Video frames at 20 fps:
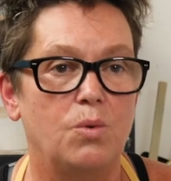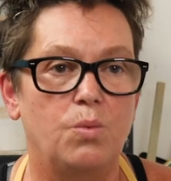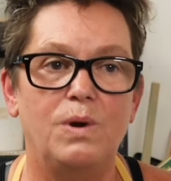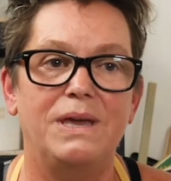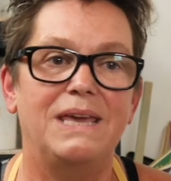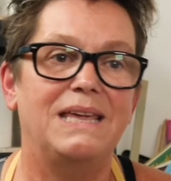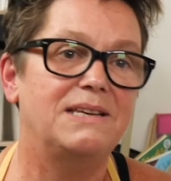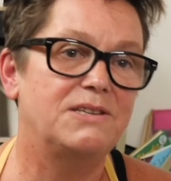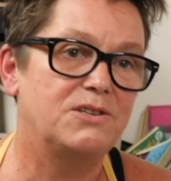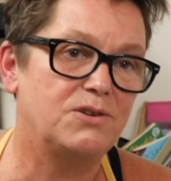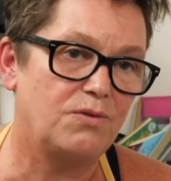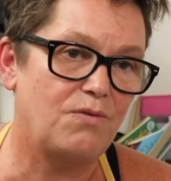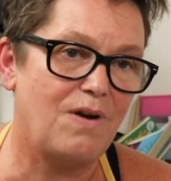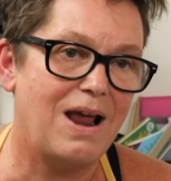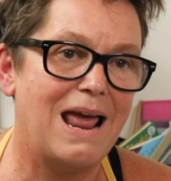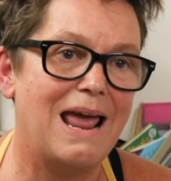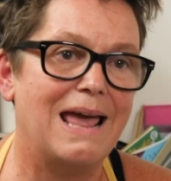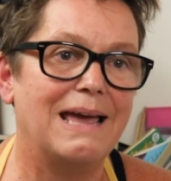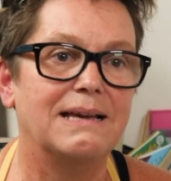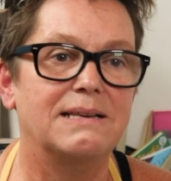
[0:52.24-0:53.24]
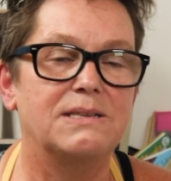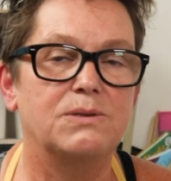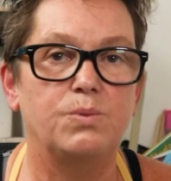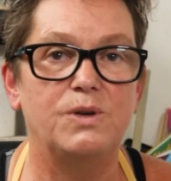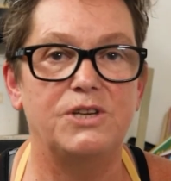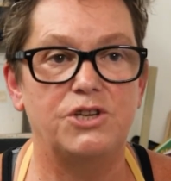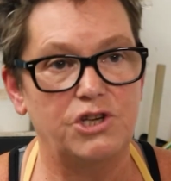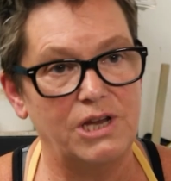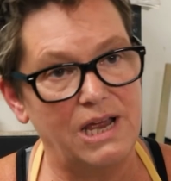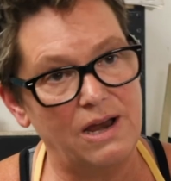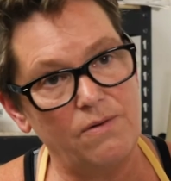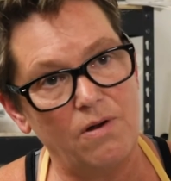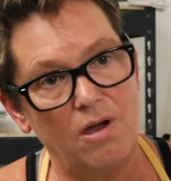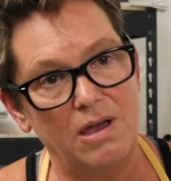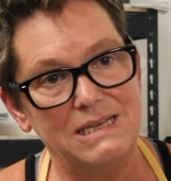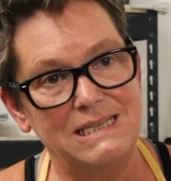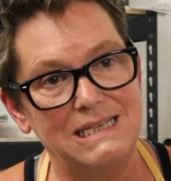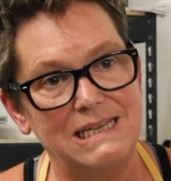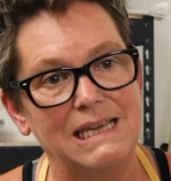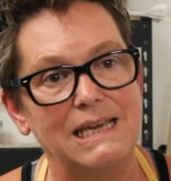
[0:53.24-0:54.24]
we interact, we share
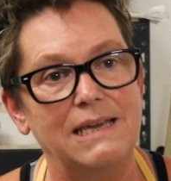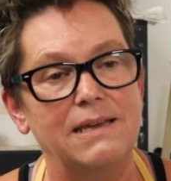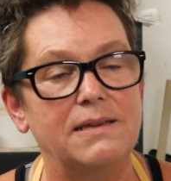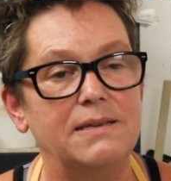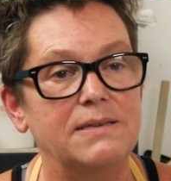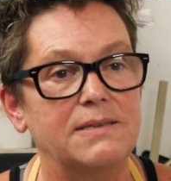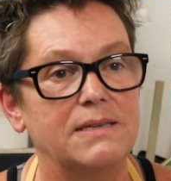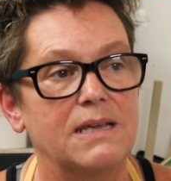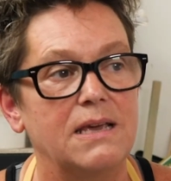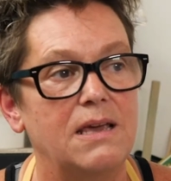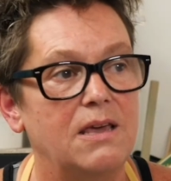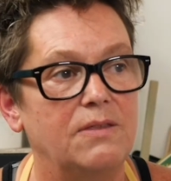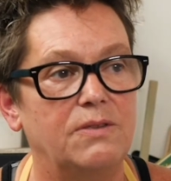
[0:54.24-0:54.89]
ideas,